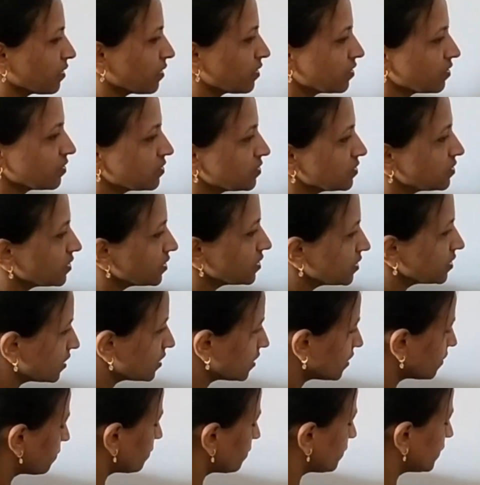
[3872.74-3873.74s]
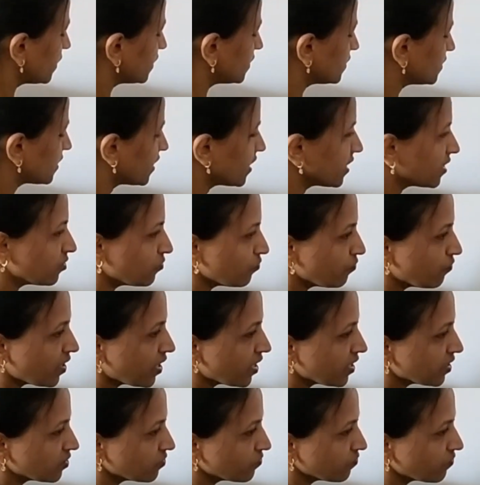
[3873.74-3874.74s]
See, the number is like
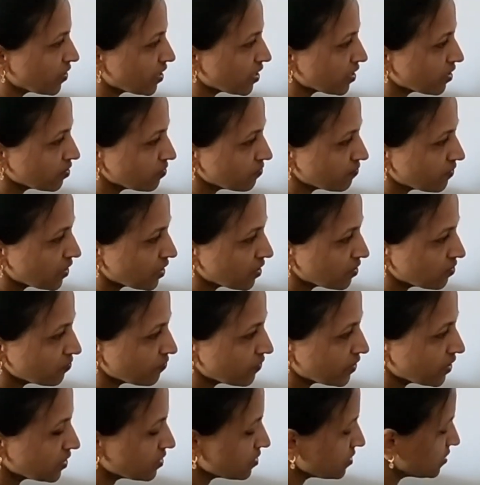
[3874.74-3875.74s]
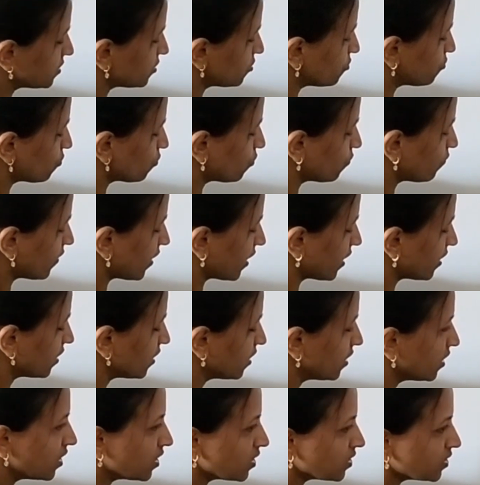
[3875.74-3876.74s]
one one one one zero one.
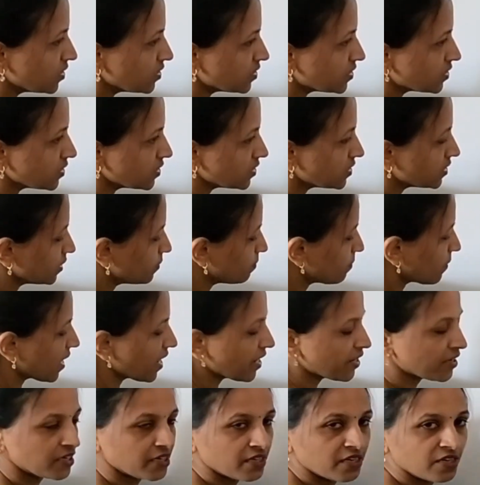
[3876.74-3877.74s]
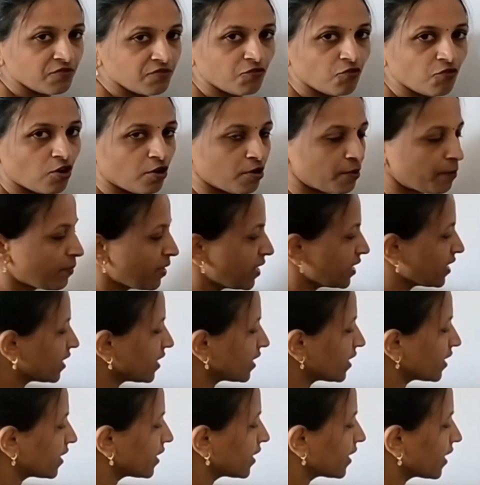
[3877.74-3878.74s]
This is in binary format. I
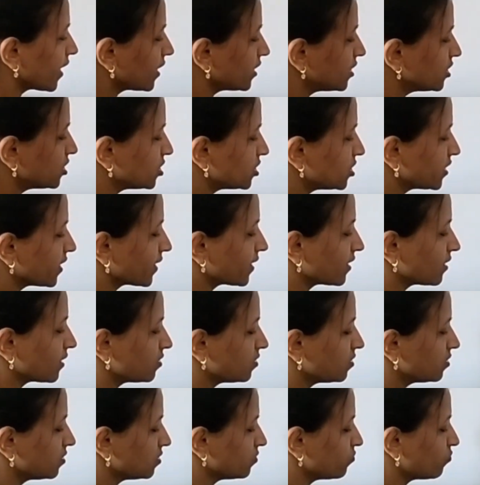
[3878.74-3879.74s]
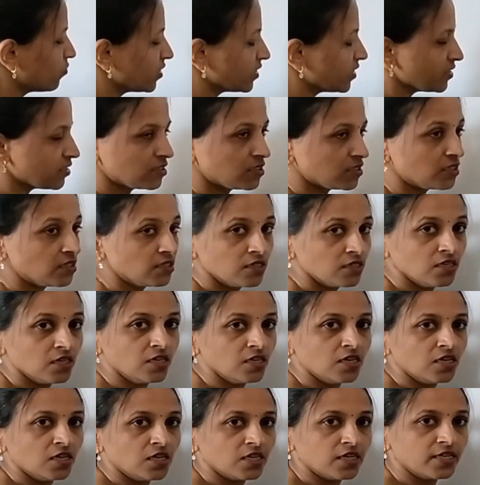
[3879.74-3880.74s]
can check what is the
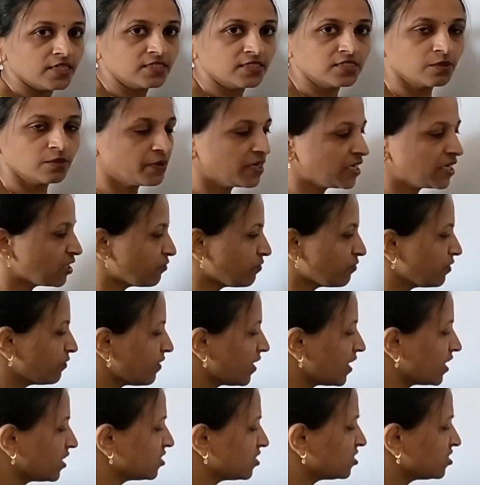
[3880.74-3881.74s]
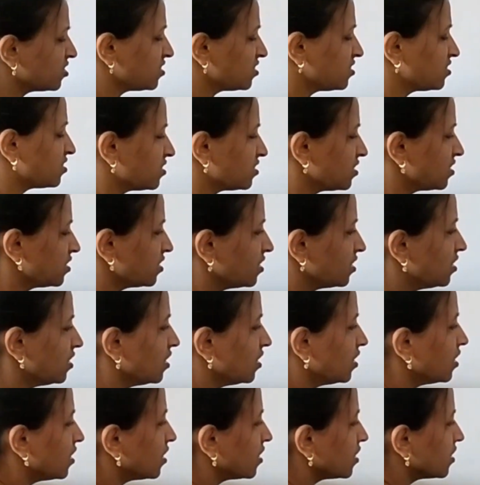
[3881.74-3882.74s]
decimal equivalent. Just
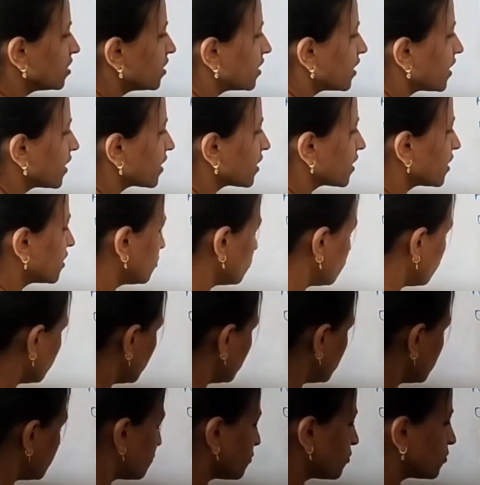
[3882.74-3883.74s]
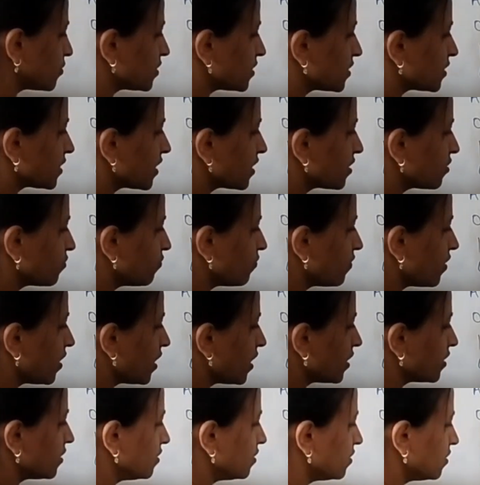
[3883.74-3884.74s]
see here, I can do this process like
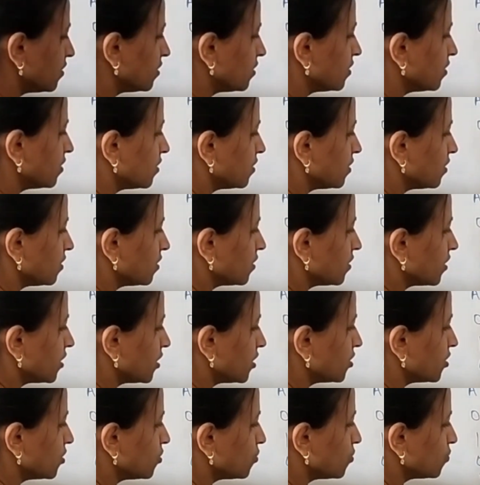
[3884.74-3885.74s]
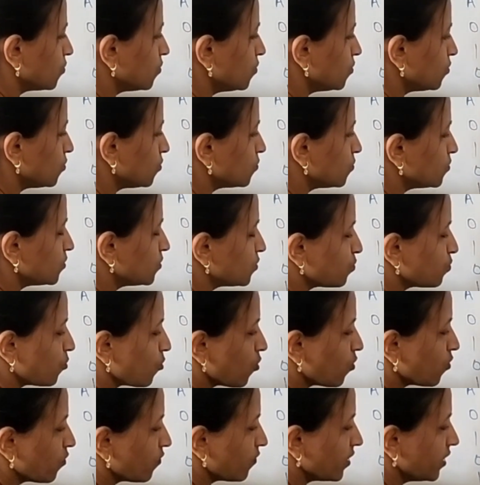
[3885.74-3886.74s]
one into two's
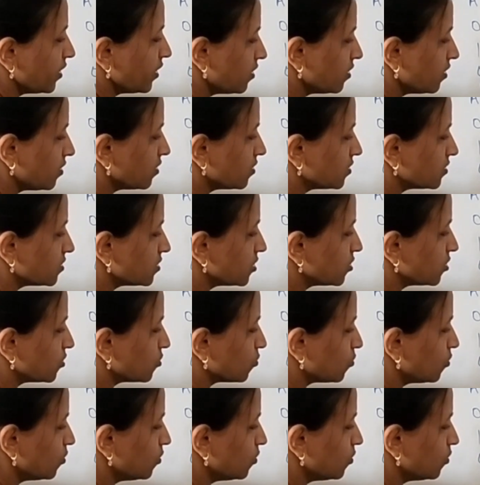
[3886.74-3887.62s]
power zero